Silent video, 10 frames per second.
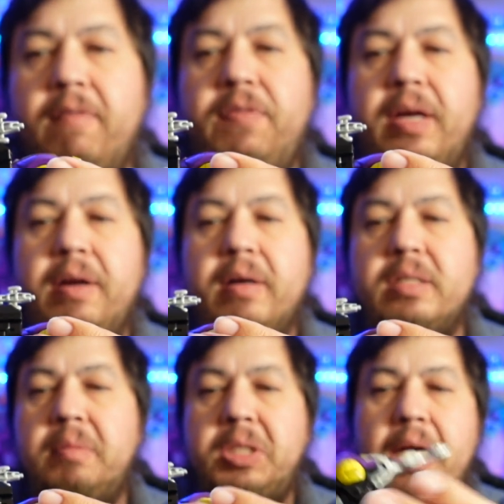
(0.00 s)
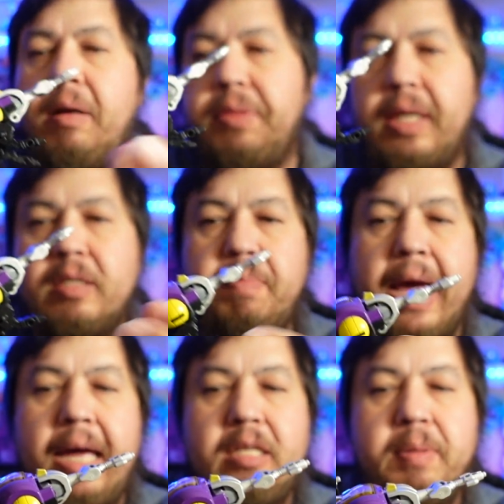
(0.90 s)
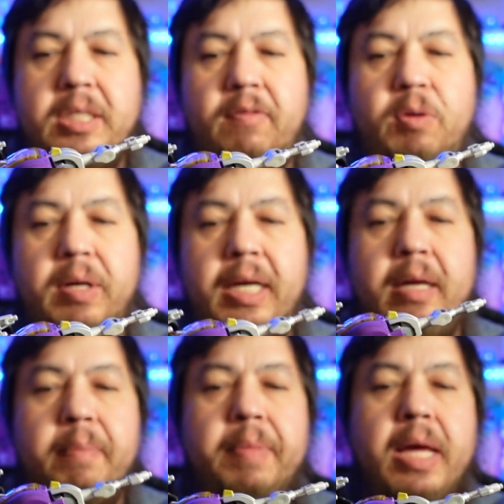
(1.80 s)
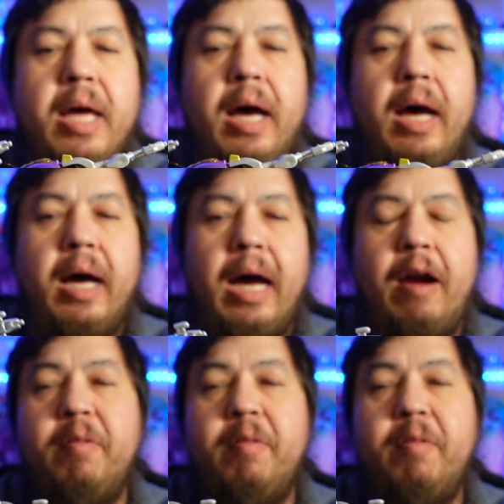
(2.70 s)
figures, which I don't think is bad, especially if you want to get them. Uh, I